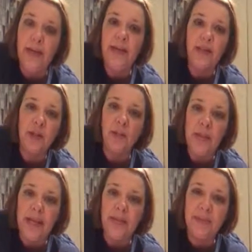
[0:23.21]
It's going to
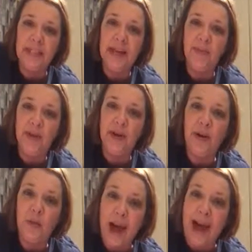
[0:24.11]
make him sound
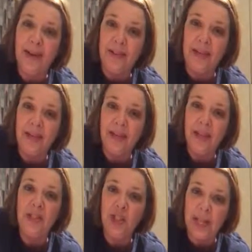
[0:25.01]
very rattly and
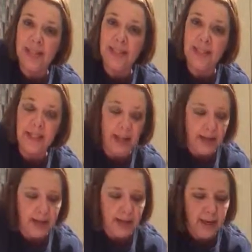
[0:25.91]
congested
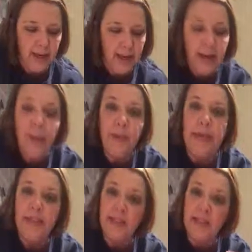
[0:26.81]
like
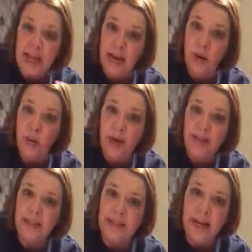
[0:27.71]
because his airway
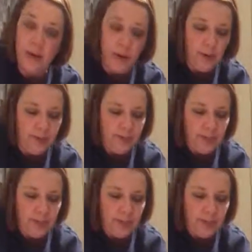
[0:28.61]
is narrow.